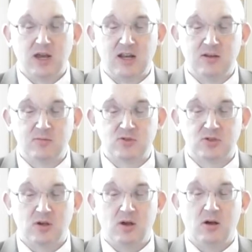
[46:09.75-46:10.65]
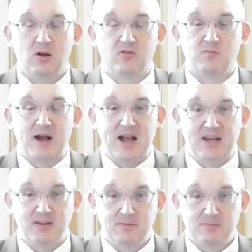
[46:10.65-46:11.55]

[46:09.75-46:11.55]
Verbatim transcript: kingdoms of man.